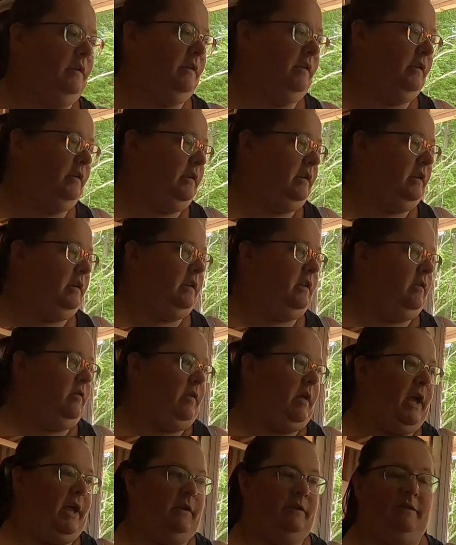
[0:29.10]
is the
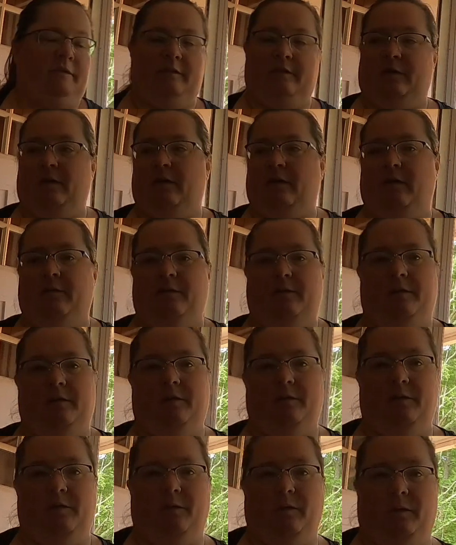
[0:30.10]
last of the
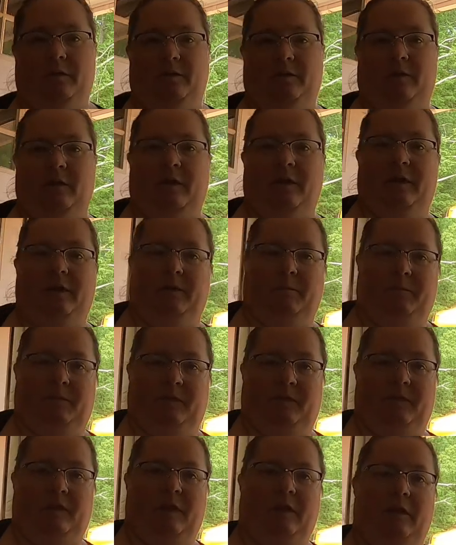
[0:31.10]
newest
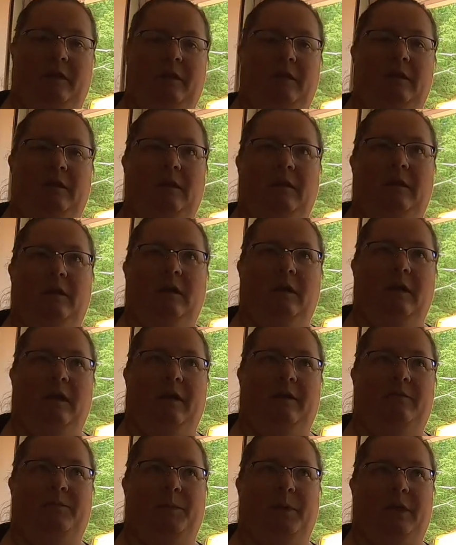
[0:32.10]
items that
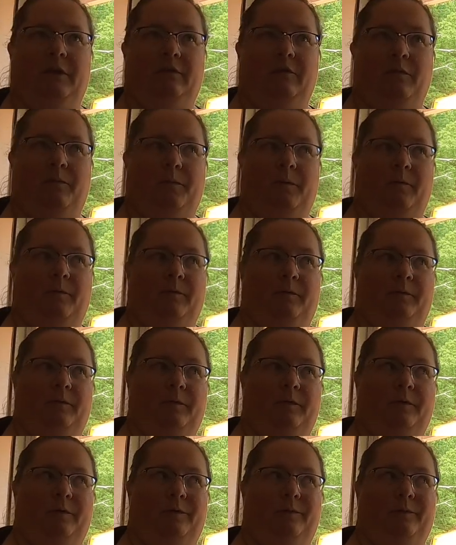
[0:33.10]
I've picked up
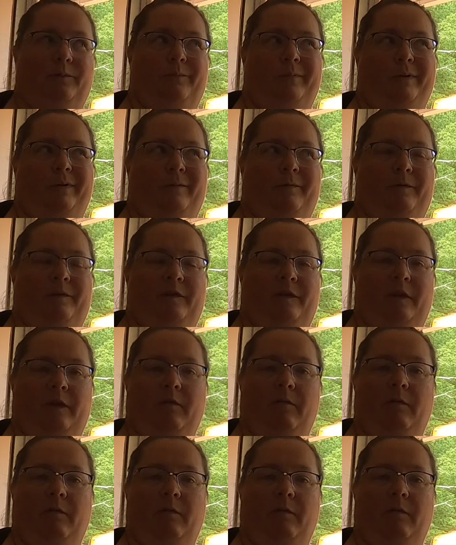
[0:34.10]
over, I would say,